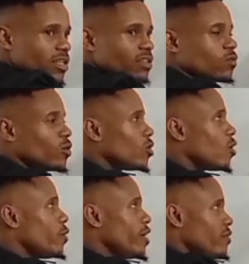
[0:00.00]
This one
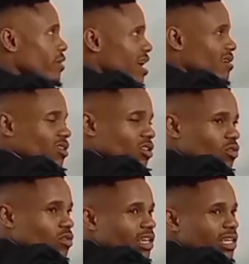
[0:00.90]
already, without
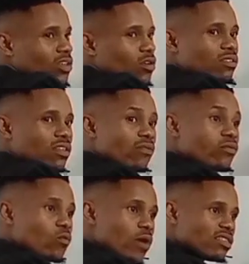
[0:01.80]
you telling
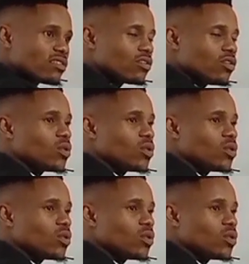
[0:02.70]
yourself west,